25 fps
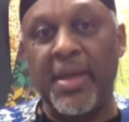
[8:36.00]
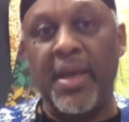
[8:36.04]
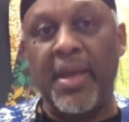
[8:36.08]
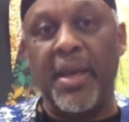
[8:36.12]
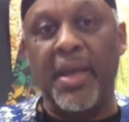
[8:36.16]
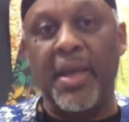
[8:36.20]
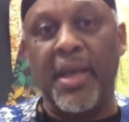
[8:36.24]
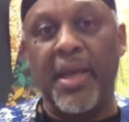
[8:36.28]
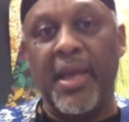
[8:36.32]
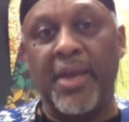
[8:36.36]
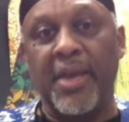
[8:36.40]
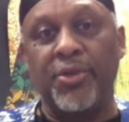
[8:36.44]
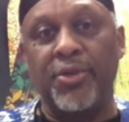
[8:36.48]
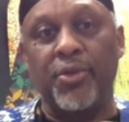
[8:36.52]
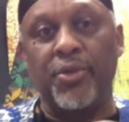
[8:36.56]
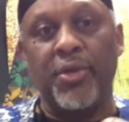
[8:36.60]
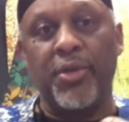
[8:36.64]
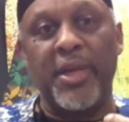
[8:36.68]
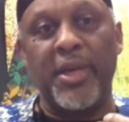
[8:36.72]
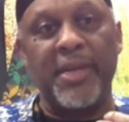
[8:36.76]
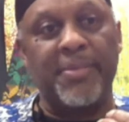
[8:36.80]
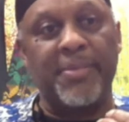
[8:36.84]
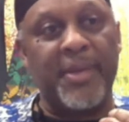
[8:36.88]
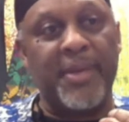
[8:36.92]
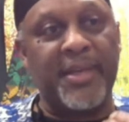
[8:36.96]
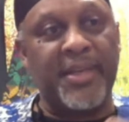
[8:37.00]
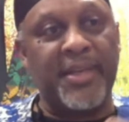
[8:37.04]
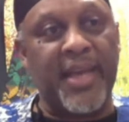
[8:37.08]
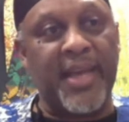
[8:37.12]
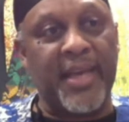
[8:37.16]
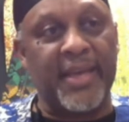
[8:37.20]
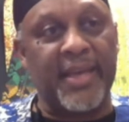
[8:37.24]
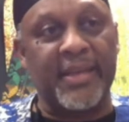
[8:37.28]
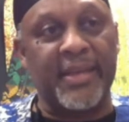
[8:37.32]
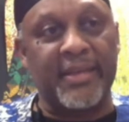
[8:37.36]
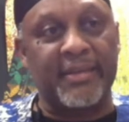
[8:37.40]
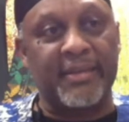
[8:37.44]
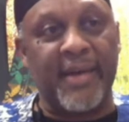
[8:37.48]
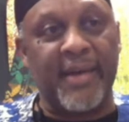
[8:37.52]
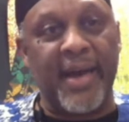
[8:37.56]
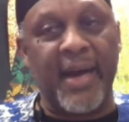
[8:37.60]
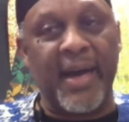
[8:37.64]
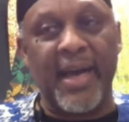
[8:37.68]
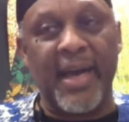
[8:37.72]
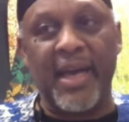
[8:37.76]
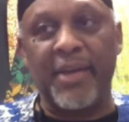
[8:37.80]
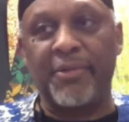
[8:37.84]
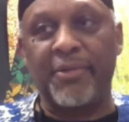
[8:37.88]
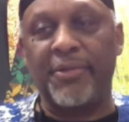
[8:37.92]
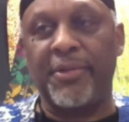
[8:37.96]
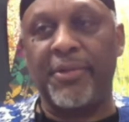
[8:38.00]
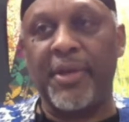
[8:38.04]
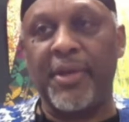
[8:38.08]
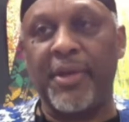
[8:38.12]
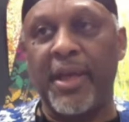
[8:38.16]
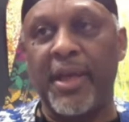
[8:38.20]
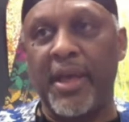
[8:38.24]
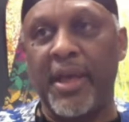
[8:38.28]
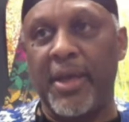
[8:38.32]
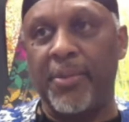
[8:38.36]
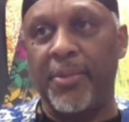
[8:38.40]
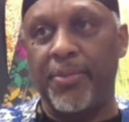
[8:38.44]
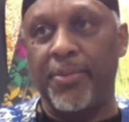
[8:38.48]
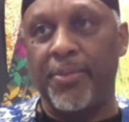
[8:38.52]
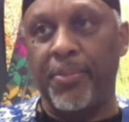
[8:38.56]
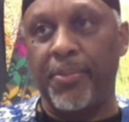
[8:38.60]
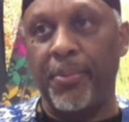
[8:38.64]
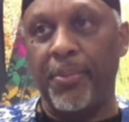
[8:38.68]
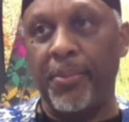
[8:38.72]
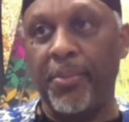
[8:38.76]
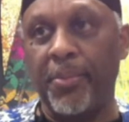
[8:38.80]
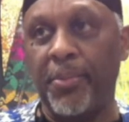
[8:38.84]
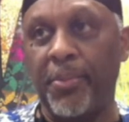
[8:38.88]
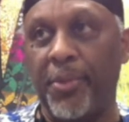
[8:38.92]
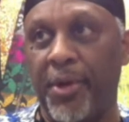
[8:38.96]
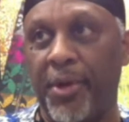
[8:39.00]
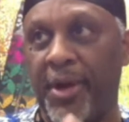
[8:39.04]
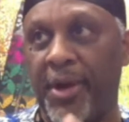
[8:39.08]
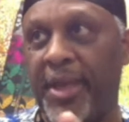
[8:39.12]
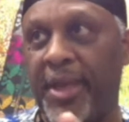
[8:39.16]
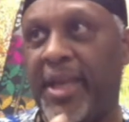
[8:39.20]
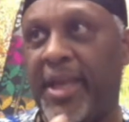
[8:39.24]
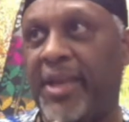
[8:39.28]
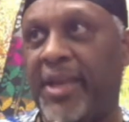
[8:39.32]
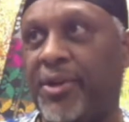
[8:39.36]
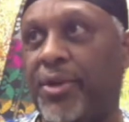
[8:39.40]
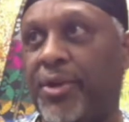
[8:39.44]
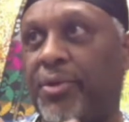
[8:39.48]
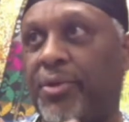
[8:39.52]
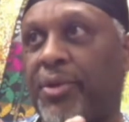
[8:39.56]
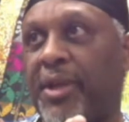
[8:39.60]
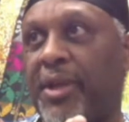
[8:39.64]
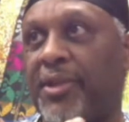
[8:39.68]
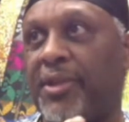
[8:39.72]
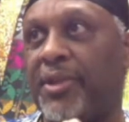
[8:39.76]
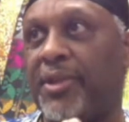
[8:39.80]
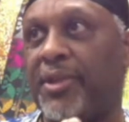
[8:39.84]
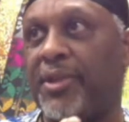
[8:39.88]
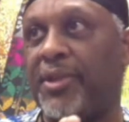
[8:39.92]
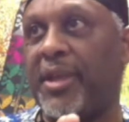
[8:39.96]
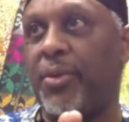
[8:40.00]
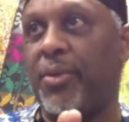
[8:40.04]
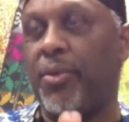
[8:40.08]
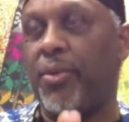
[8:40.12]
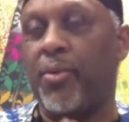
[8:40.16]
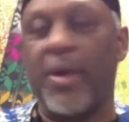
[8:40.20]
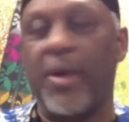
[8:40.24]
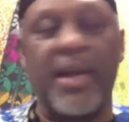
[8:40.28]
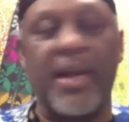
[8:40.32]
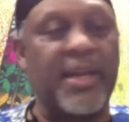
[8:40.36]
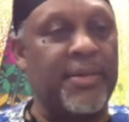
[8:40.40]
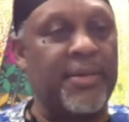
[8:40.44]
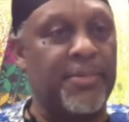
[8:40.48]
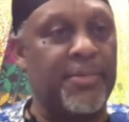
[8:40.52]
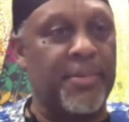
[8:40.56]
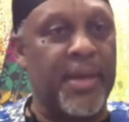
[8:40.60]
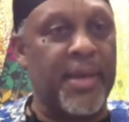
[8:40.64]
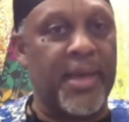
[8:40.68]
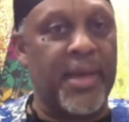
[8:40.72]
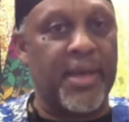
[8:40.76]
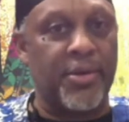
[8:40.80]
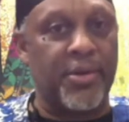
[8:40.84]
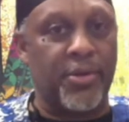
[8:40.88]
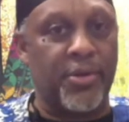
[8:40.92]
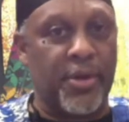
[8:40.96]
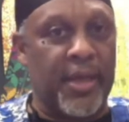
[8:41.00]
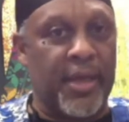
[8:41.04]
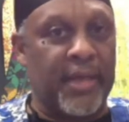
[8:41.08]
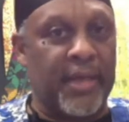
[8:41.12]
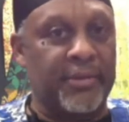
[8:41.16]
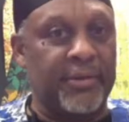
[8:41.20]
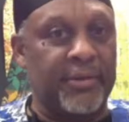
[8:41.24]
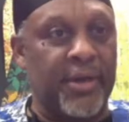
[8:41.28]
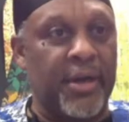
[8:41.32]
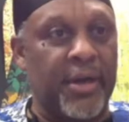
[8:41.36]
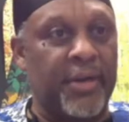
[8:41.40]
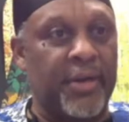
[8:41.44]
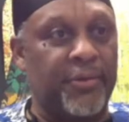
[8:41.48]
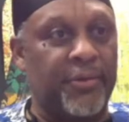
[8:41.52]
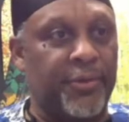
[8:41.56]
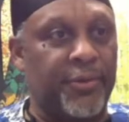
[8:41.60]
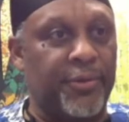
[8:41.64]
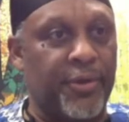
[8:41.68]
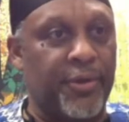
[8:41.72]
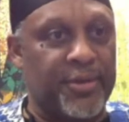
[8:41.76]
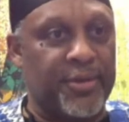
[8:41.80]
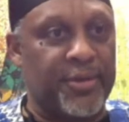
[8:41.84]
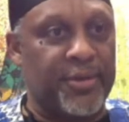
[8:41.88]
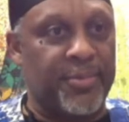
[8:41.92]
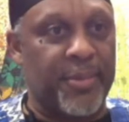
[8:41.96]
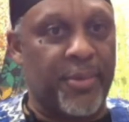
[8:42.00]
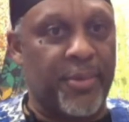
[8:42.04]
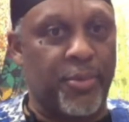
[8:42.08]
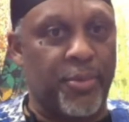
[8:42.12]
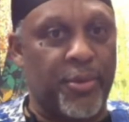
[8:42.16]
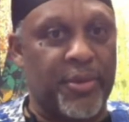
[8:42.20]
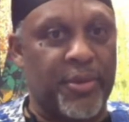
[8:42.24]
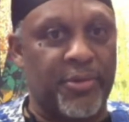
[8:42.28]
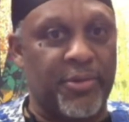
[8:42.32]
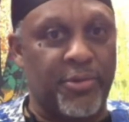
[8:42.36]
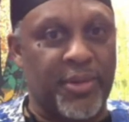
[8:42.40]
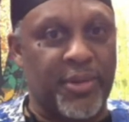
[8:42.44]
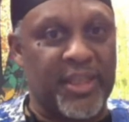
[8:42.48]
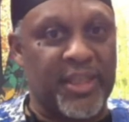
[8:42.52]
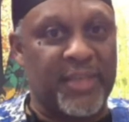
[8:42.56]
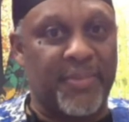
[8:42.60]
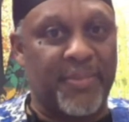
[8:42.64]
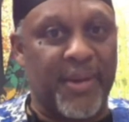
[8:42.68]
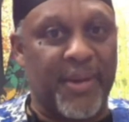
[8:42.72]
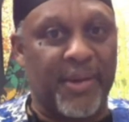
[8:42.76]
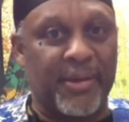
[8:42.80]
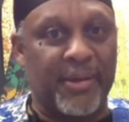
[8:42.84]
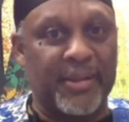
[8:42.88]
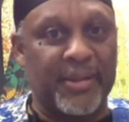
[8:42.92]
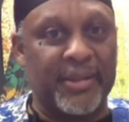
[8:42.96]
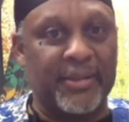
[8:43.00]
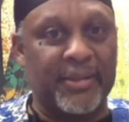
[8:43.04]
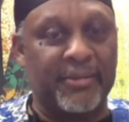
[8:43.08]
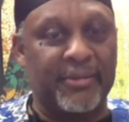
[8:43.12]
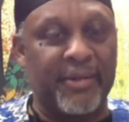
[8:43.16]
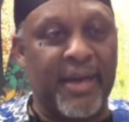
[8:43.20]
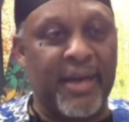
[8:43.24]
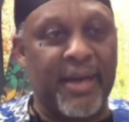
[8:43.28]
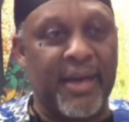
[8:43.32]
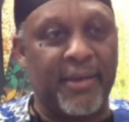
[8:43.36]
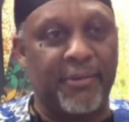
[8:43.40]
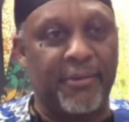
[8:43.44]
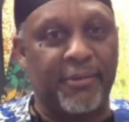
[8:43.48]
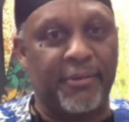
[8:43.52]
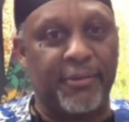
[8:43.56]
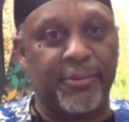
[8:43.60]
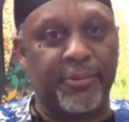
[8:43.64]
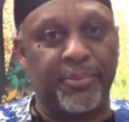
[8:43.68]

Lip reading: He knew he'd be taken alive. He knew that the white men and law enforcement would spare his life.